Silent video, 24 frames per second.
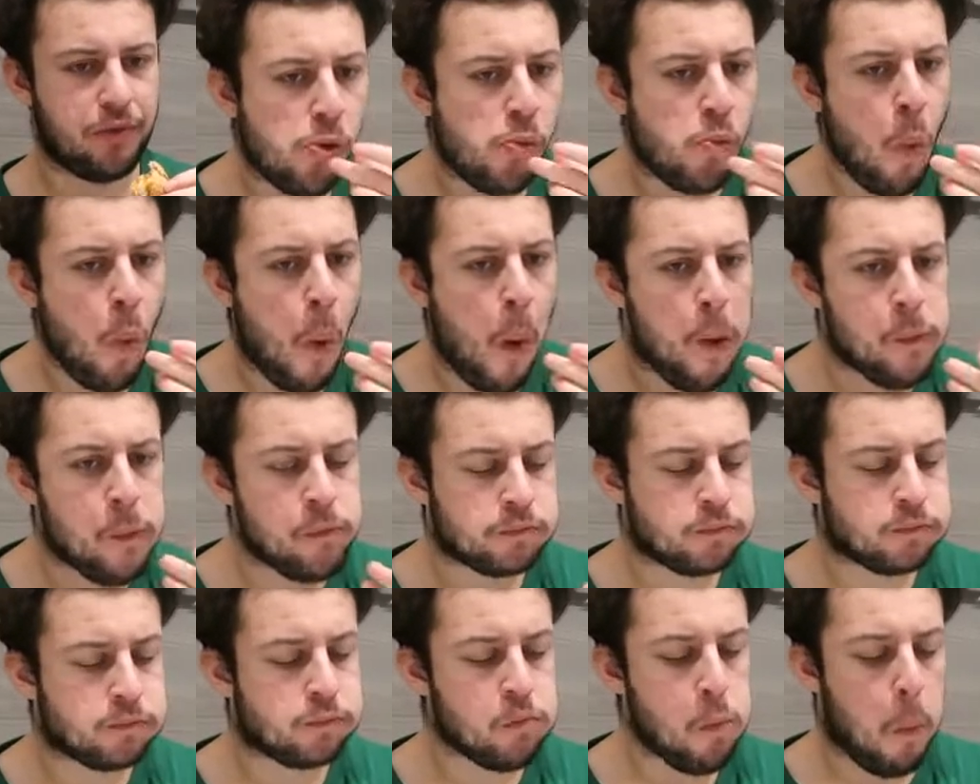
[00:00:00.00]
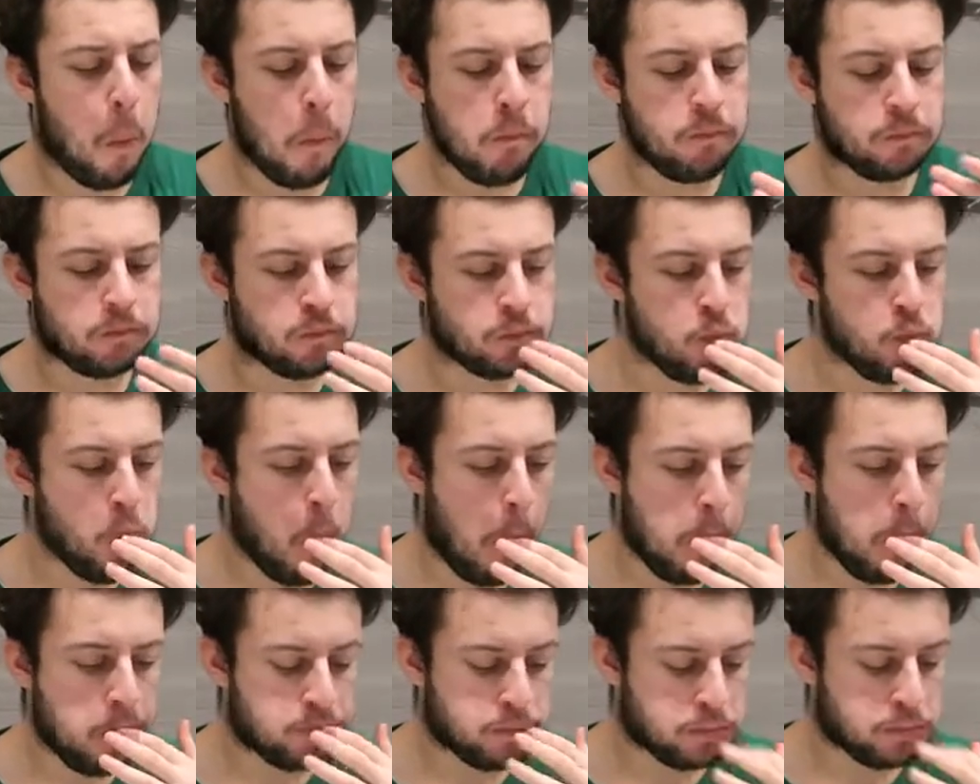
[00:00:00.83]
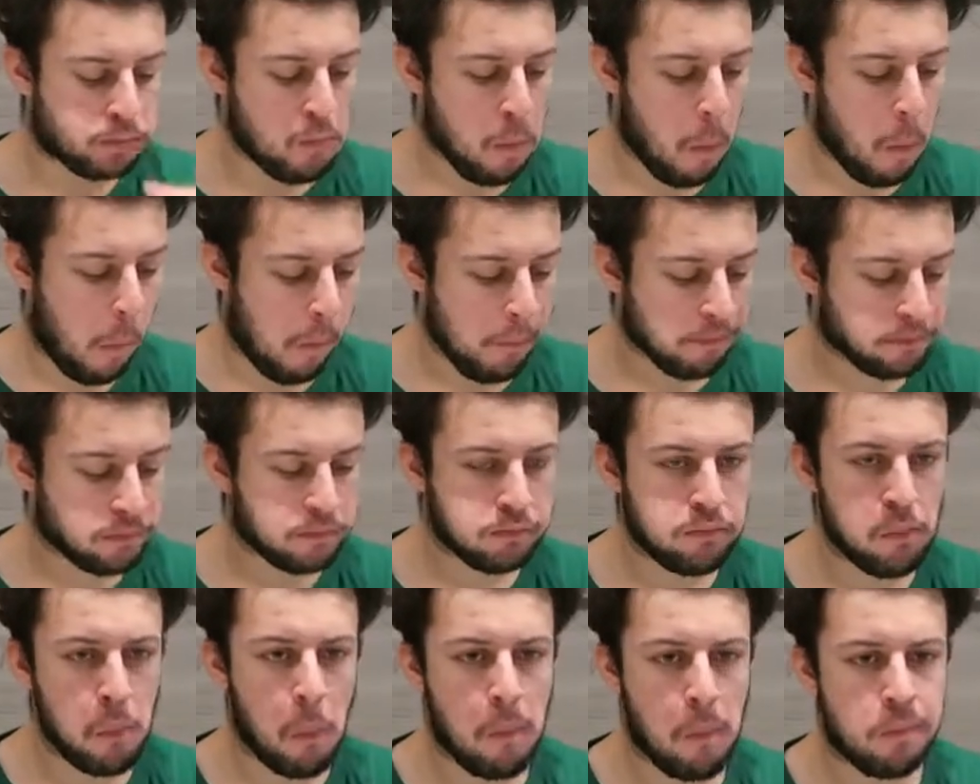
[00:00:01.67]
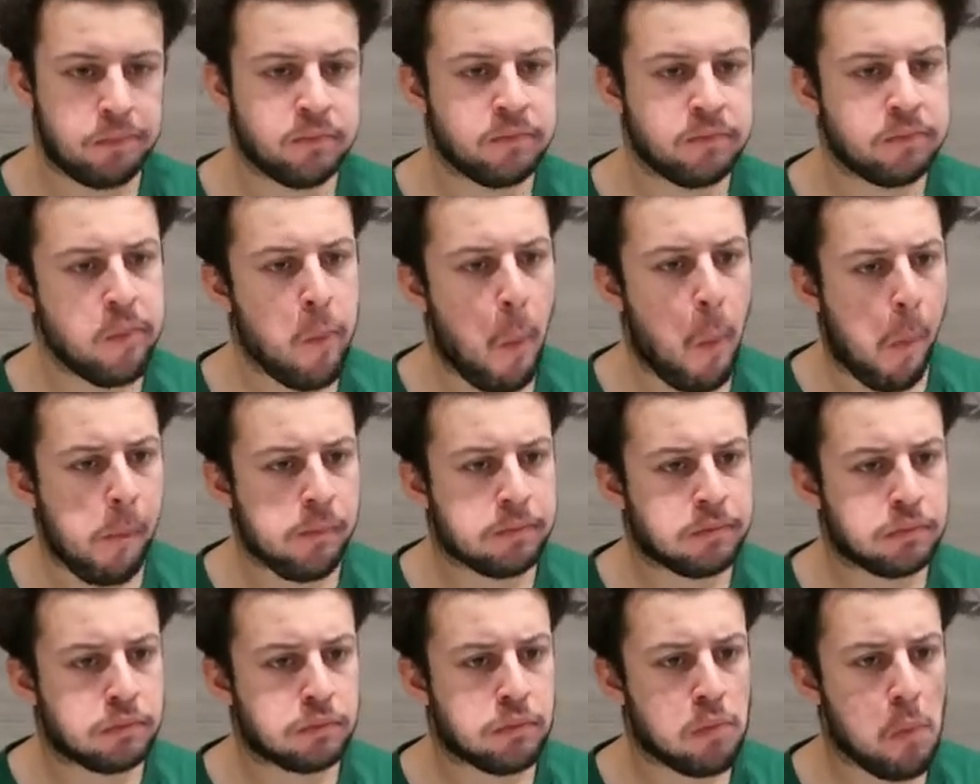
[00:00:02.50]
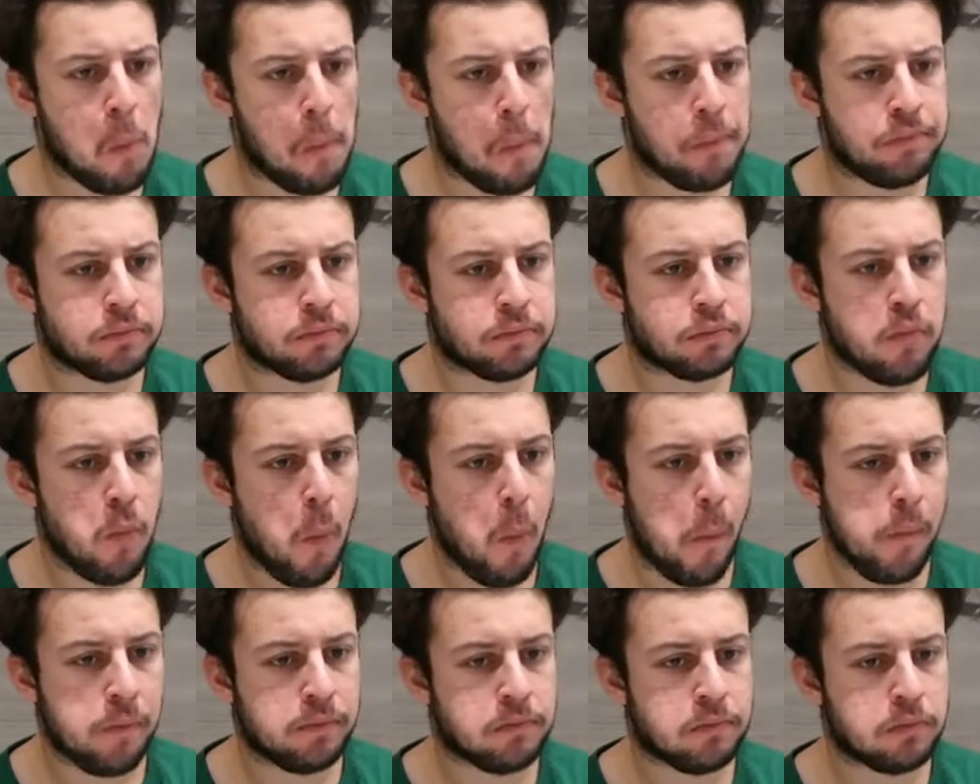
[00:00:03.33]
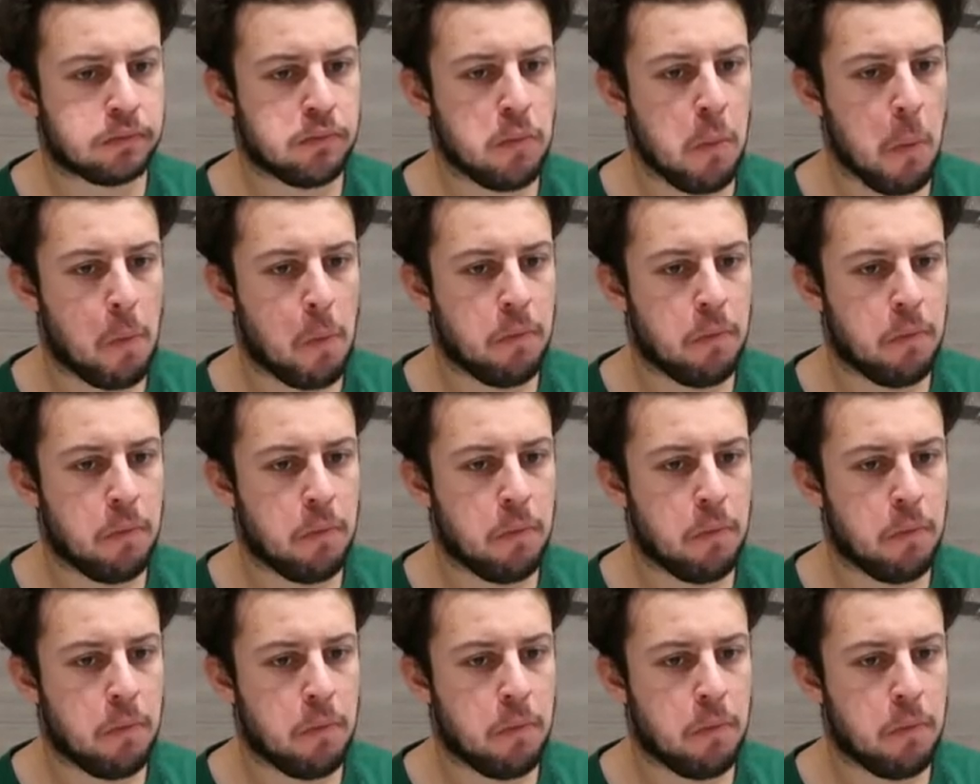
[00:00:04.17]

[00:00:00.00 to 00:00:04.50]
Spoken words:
Last question. Be honest, how excited are you for the holidays?